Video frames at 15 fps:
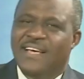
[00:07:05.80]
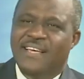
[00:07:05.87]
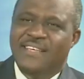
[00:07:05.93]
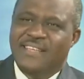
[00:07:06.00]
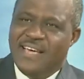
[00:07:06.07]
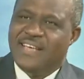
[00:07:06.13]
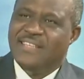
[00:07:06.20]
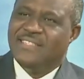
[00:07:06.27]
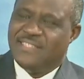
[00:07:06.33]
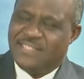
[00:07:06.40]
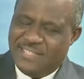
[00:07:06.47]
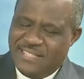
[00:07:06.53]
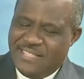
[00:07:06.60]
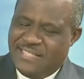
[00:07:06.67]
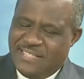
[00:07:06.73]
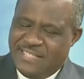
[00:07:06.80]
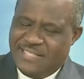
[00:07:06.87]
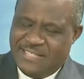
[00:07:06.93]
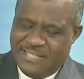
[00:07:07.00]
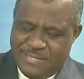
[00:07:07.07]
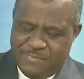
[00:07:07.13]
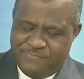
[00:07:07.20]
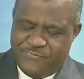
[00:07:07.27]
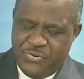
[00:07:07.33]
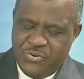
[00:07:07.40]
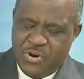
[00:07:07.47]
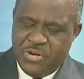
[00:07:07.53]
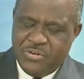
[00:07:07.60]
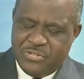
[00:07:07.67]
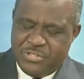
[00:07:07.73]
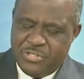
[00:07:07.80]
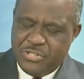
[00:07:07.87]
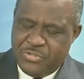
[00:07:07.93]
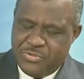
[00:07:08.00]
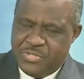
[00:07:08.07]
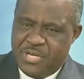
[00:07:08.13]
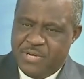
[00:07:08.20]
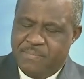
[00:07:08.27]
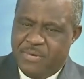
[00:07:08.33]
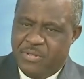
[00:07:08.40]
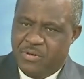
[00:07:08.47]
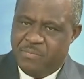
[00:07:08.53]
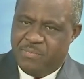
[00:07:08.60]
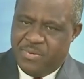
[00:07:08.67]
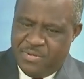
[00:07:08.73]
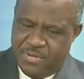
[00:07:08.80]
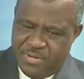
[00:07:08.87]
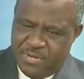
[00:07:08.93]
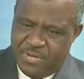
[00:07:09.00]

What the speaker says: Yes, it is the figure you see today may not be